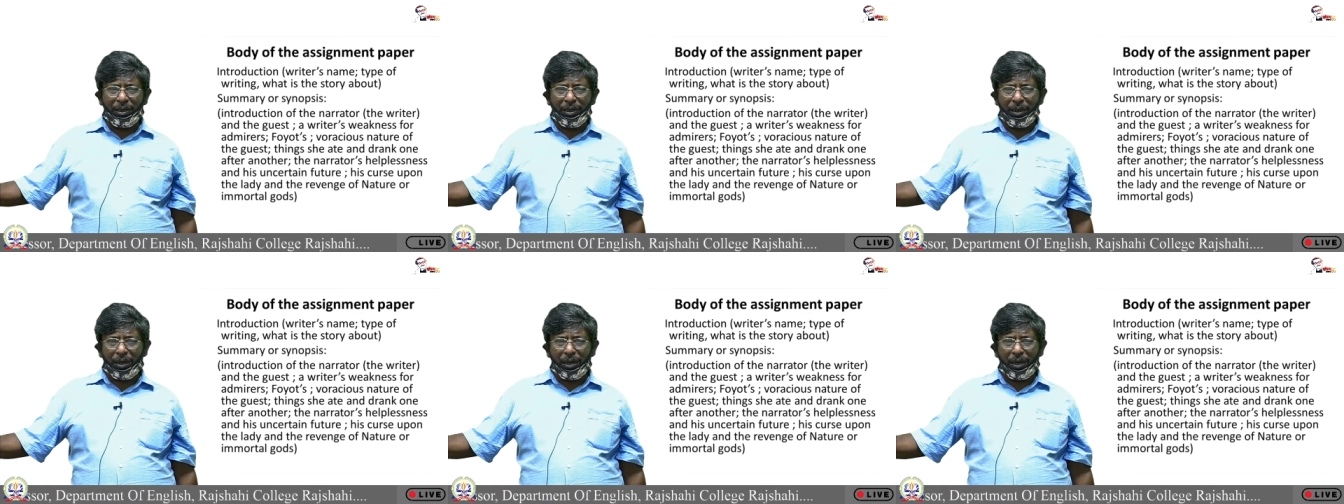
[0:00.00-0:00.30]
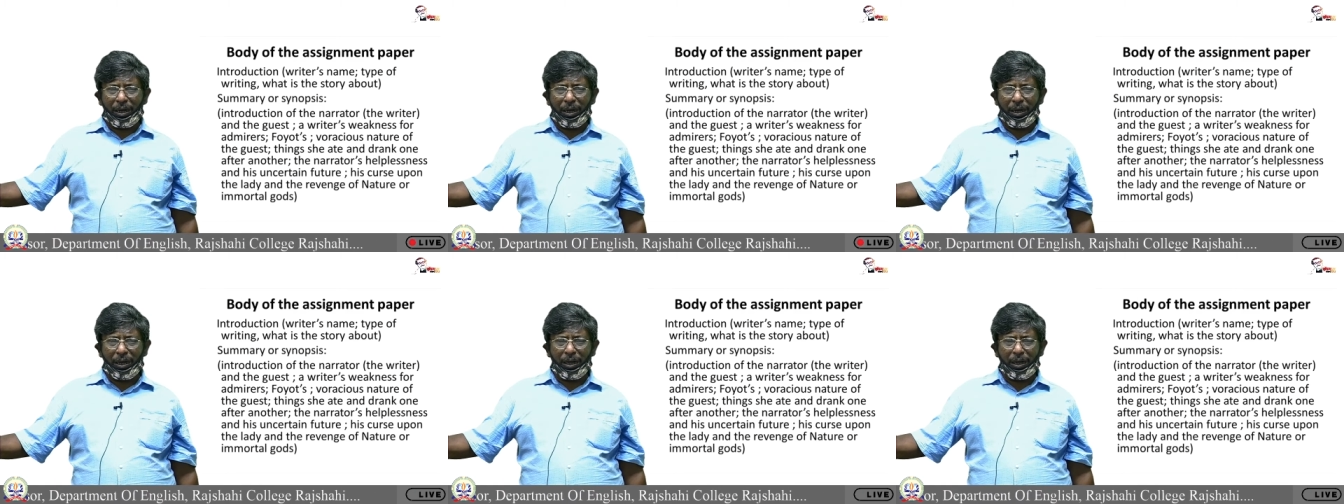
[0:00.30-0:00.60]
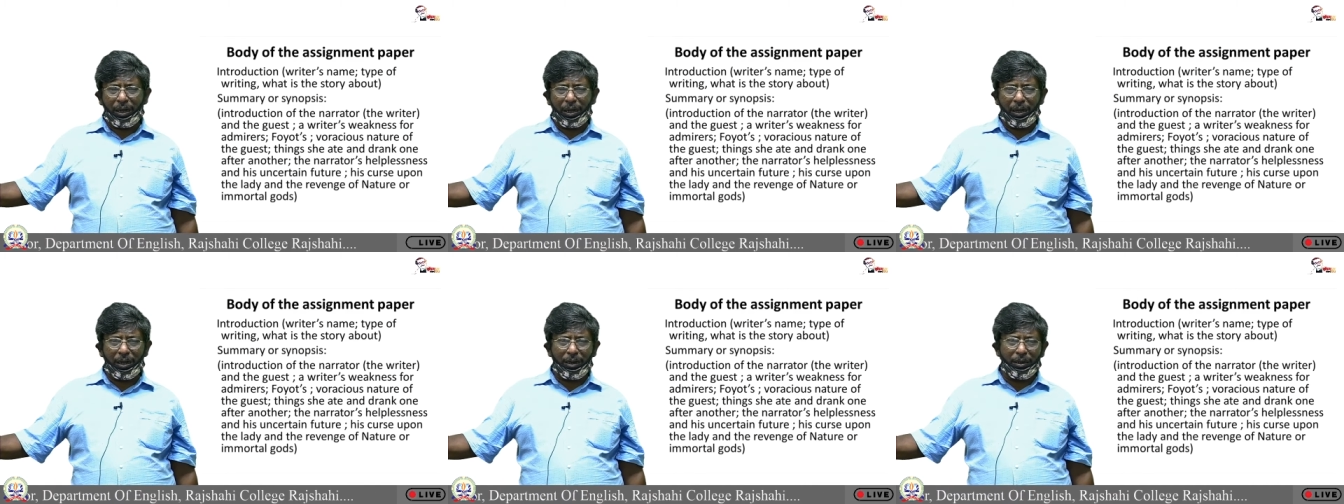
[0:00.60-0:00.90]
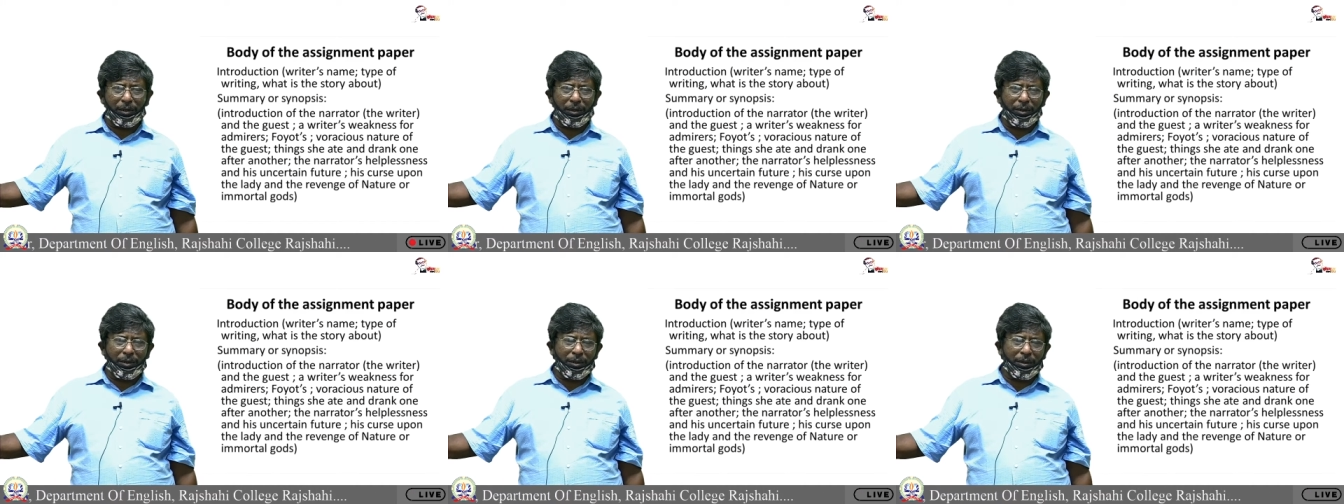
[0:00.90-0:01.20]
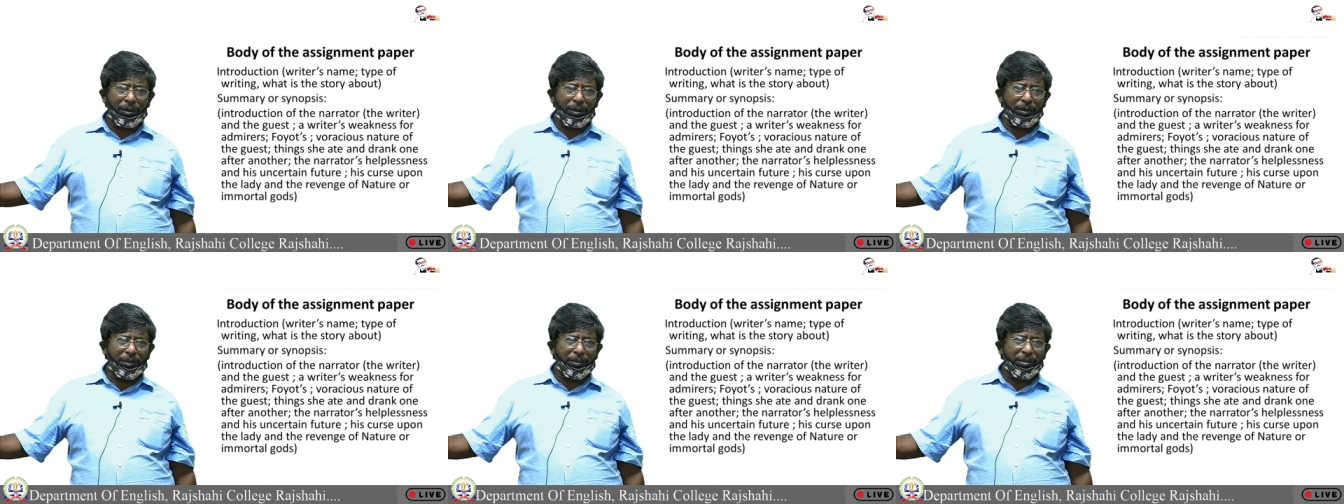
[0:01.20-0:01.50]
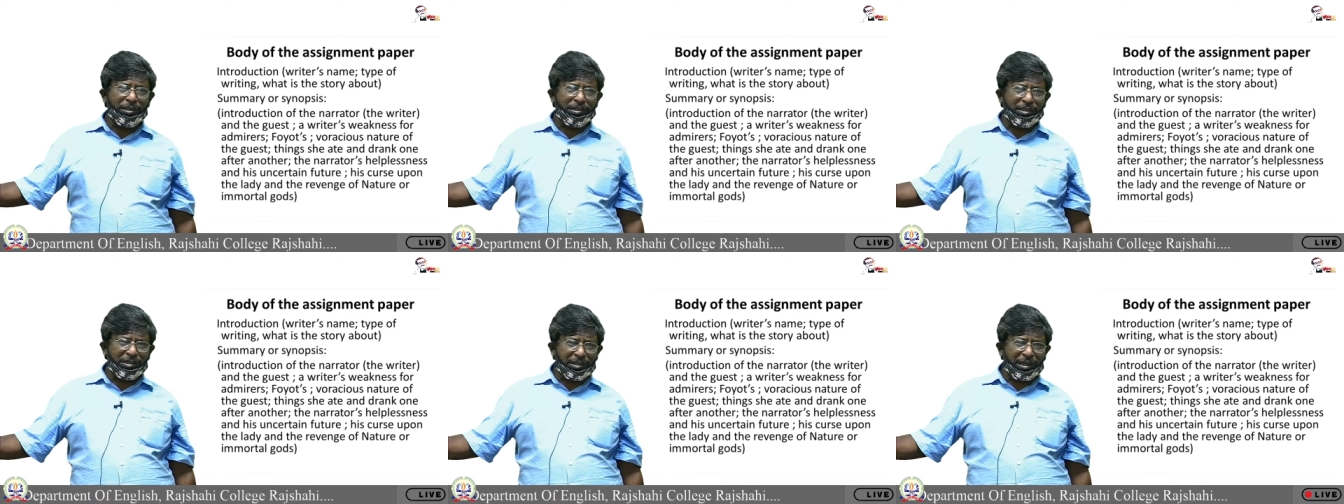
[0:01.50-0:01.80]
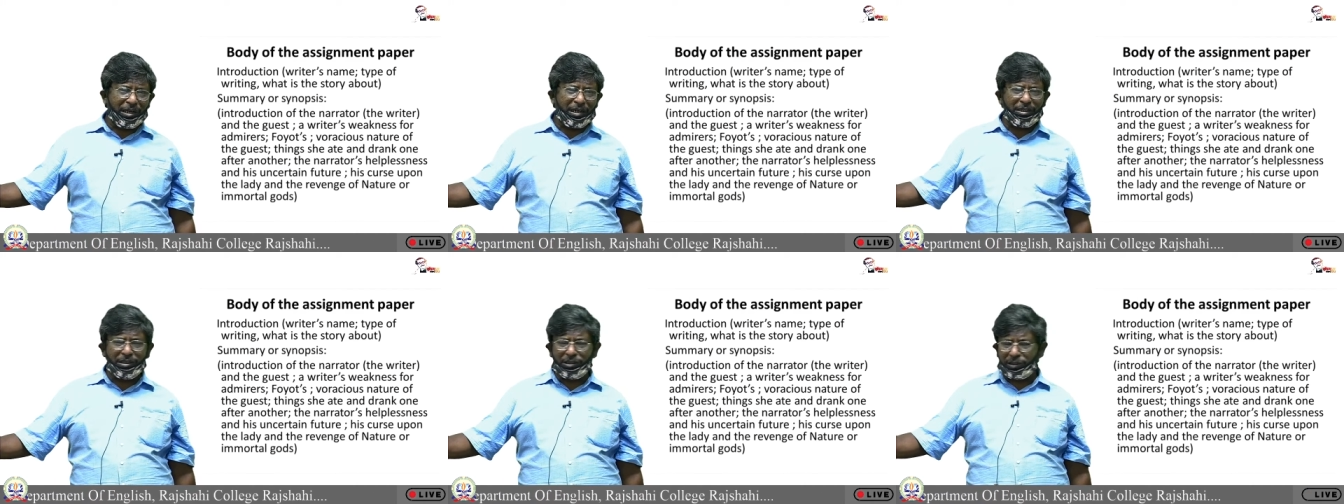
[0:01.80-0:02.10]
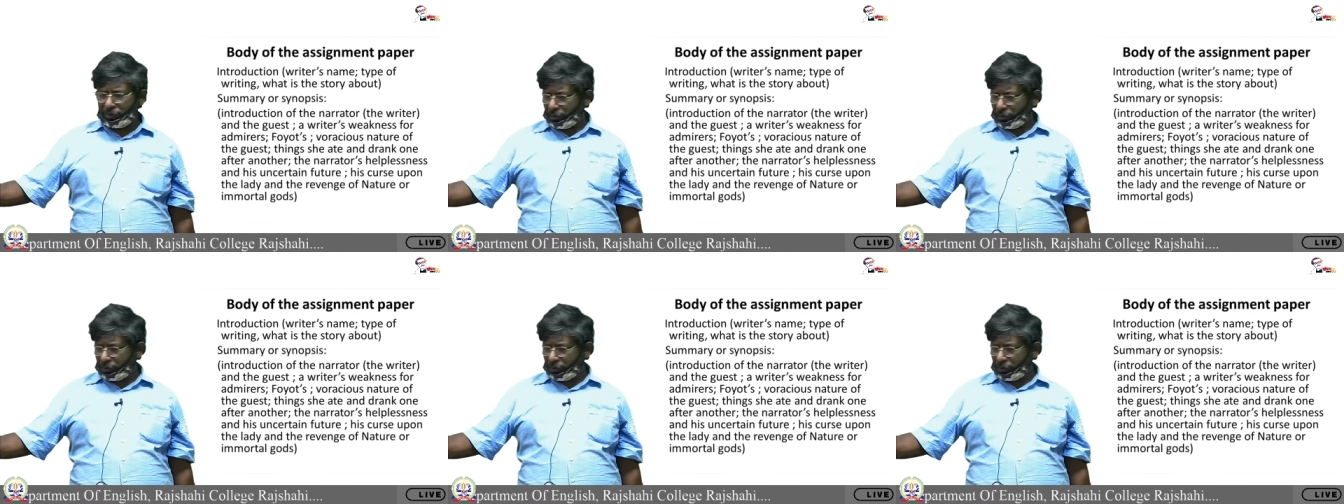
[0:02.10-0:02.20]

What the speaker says: and his curse,